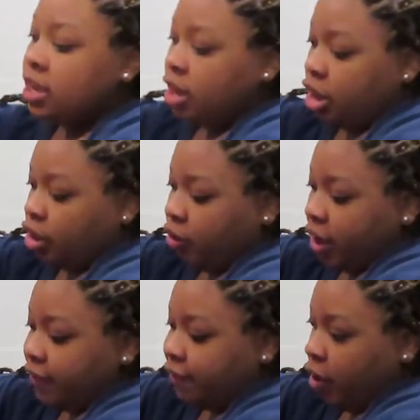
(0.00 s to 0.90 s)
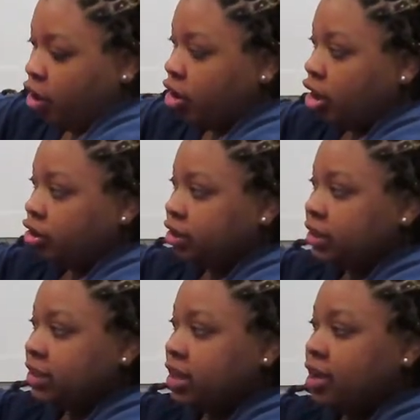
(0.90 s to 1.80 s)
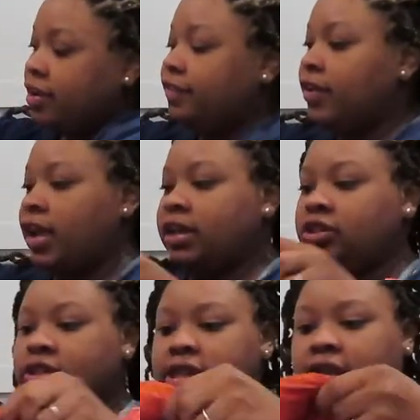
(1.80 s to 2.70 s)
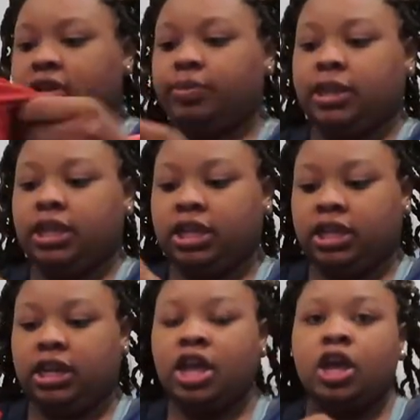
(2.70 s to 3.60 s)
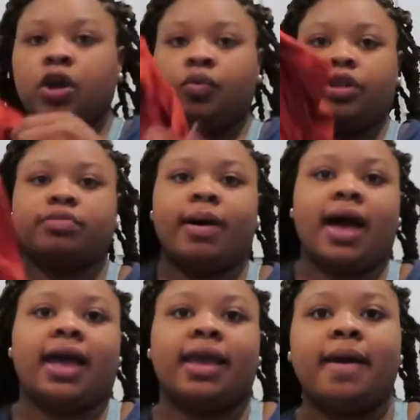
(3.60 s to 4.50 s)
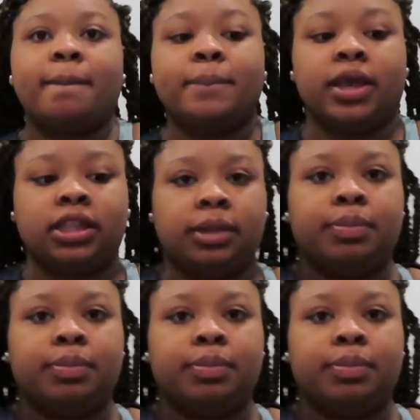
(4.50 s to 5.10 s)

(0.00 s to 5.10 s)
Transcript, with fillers: a great fall color and stuff and it looks like it'll be good with my belly